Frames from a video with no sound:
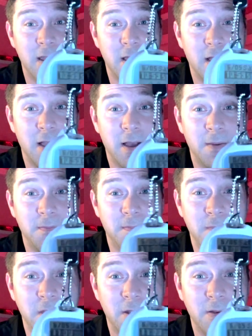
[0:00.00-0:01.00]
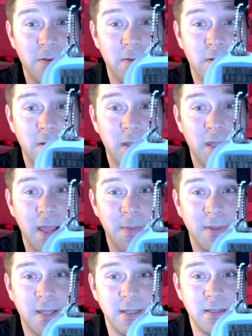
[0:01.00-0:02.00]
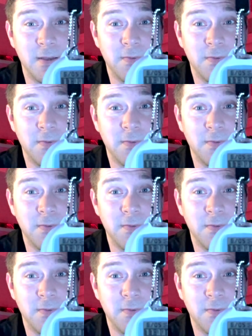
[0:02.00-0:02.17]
you know, came with that stuff.